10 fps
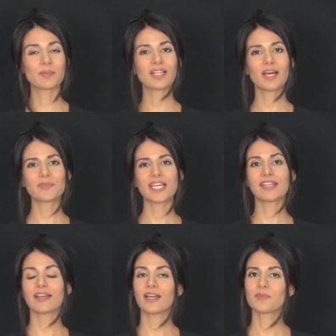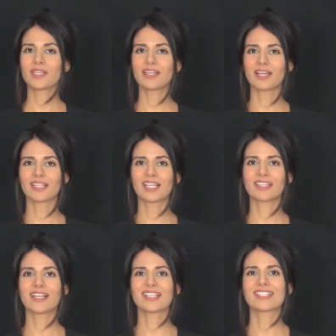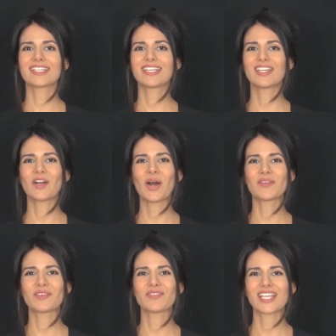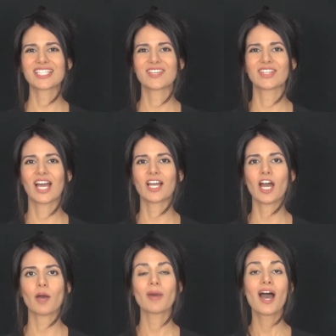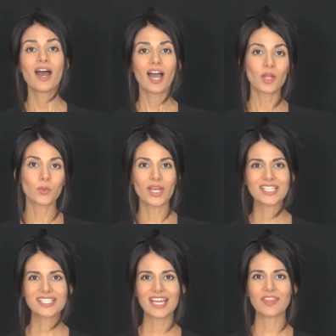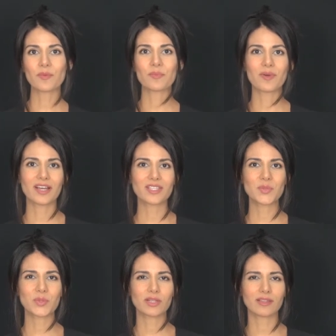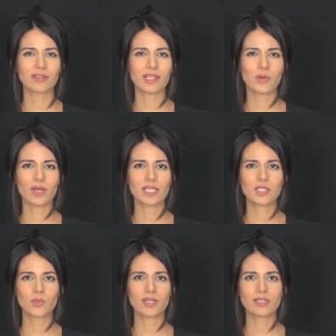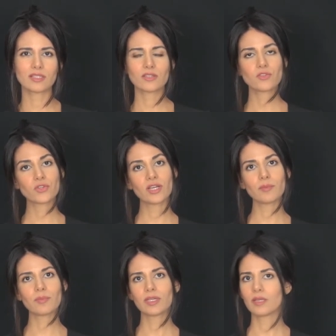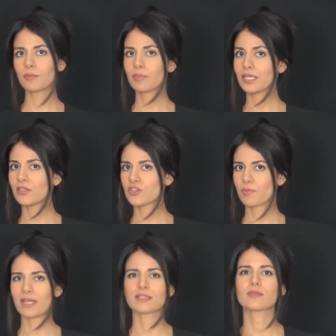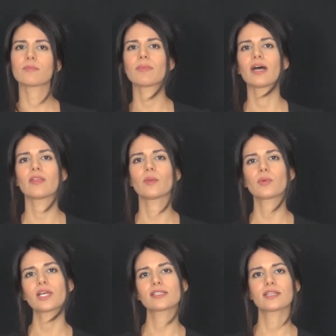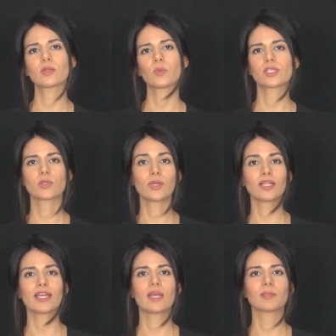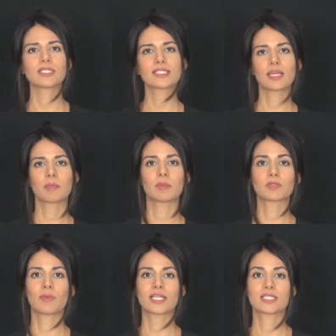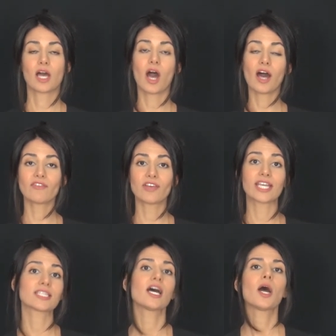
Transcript: Email update, I'm Kiana Danial, CEO of InvestDiva.com. On Wednesday, the buzzword in the US was Trump impeachment, but the president was quickly able to take people's minds off it